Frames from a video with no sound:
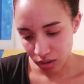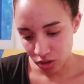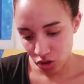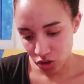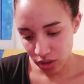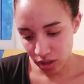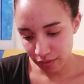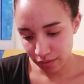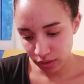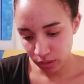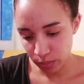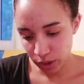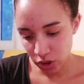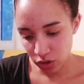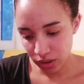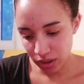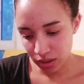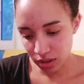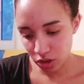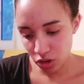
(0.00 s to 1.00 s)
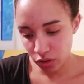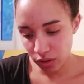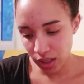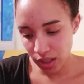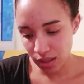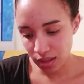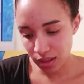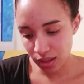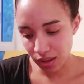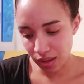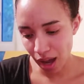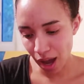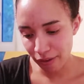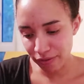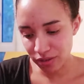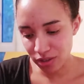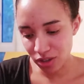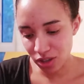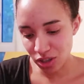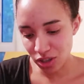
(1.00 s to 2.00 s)
Travel between screens and
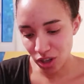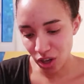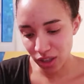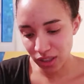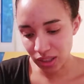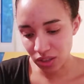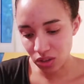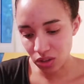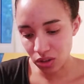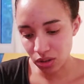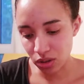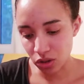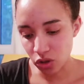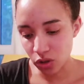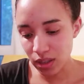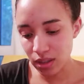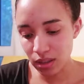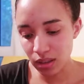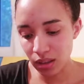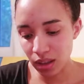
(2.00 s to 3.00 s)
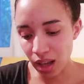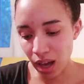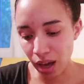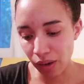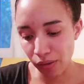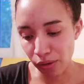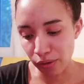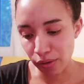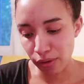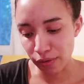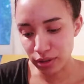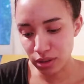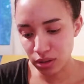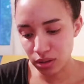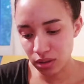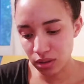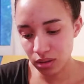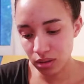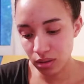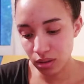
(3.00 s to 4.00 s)
aftershocks into the twisted life
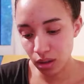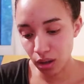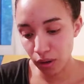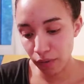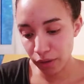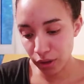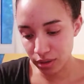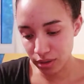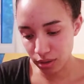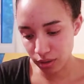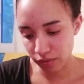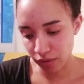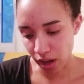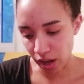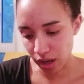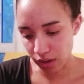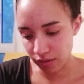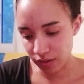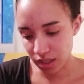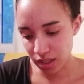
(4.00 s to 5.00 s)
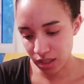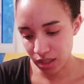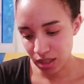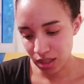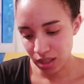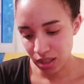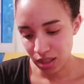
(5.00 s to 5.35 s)
of the survived,